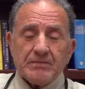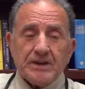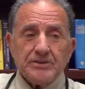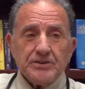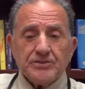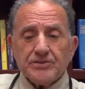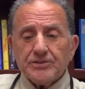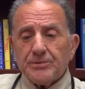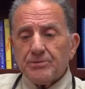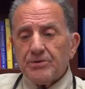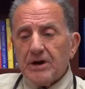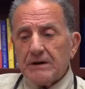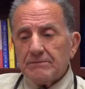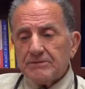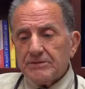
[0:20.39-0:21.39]
Now this is the
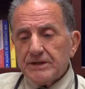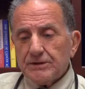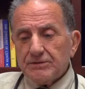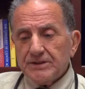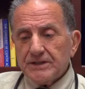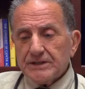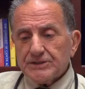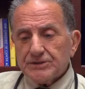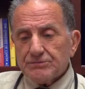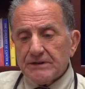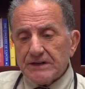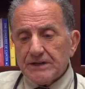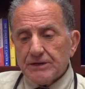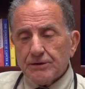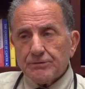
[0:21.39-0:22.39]
problem. Deer ticks
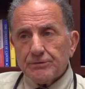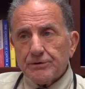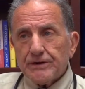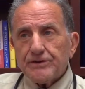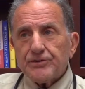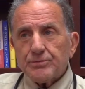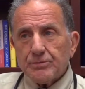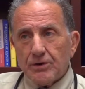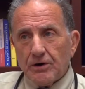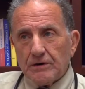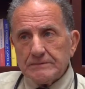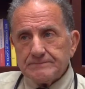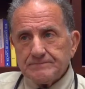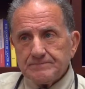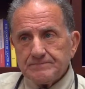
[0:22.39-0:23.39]
around here are very
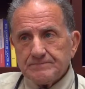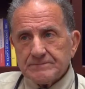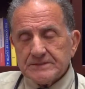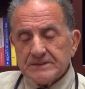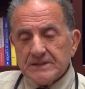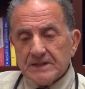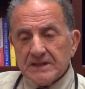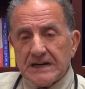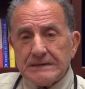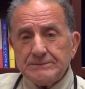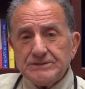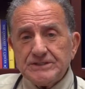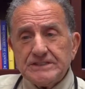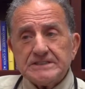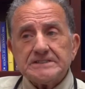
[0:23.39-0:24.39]
small. Lyme
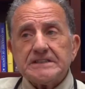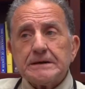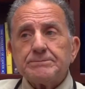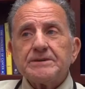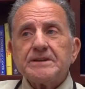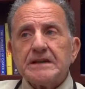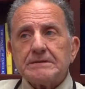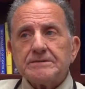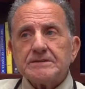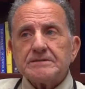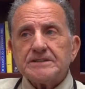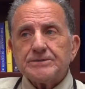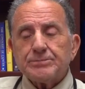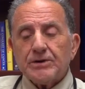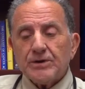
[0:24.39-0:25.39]
disease is epidemic.
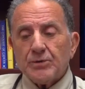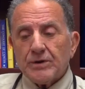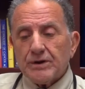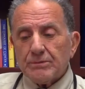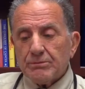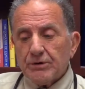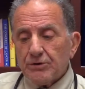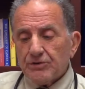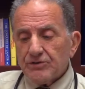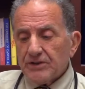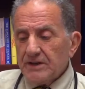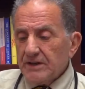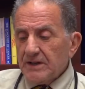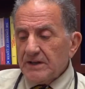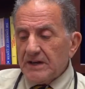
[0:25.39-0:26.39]
It's probably one of the most
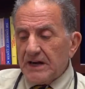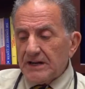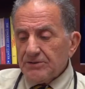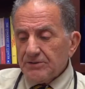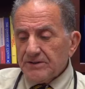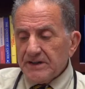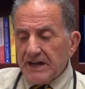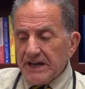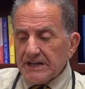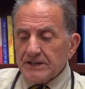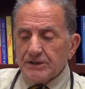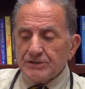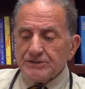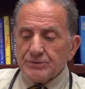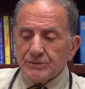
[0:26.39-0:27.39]

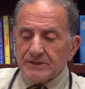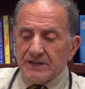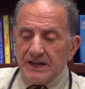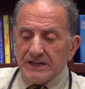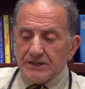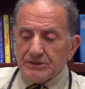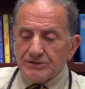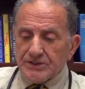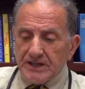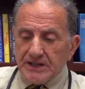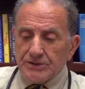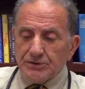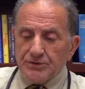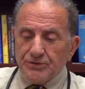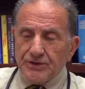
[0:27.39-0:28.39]
underdiagnosed and when diagnosed,
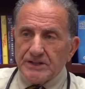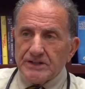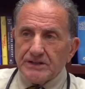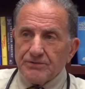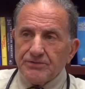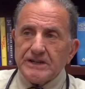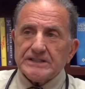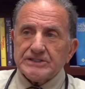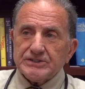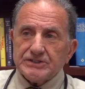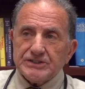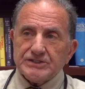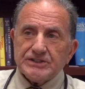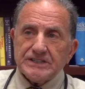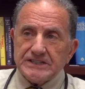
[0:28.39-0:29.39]
undertreated infectious
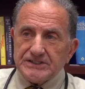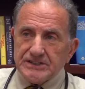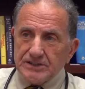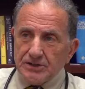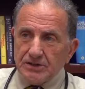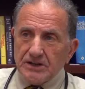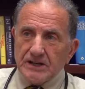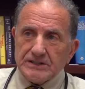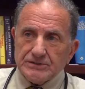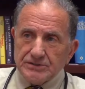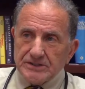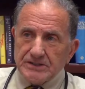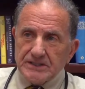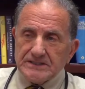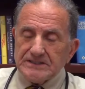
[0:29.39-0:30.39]
disease in our
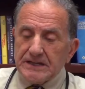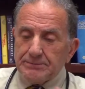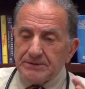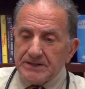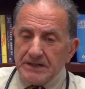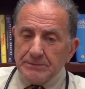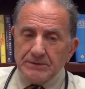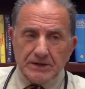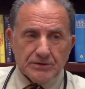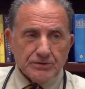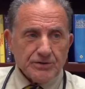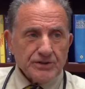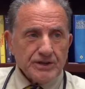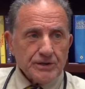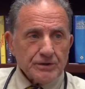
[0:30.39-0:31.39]
country. It's epidemic.
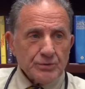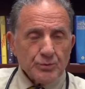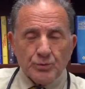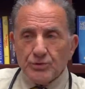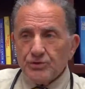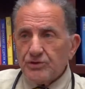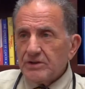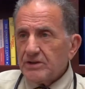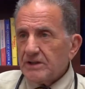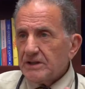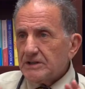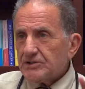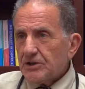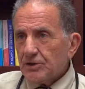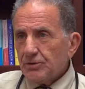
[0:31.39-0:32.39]
There's deer, woods, and
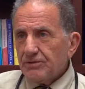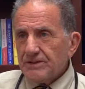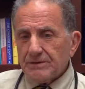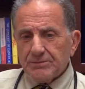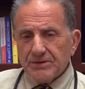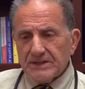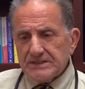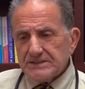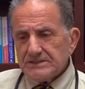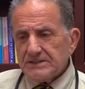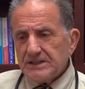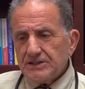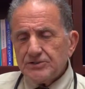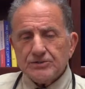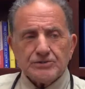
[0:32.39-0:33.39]
ticks all over the place.
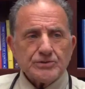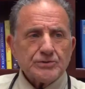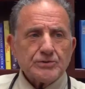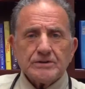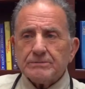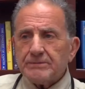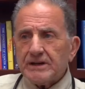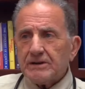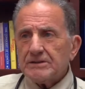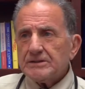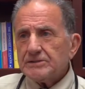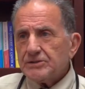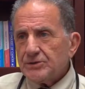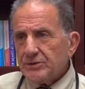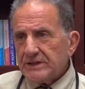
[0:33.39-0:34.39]
Eastern Shore,
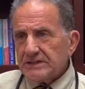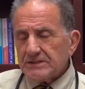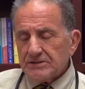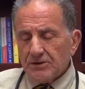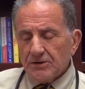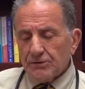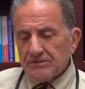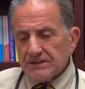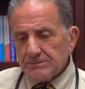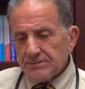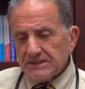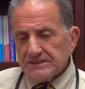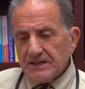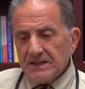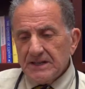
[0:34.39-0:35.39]
Maryland, New England, all over the
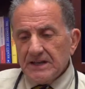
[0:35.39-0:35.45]
place.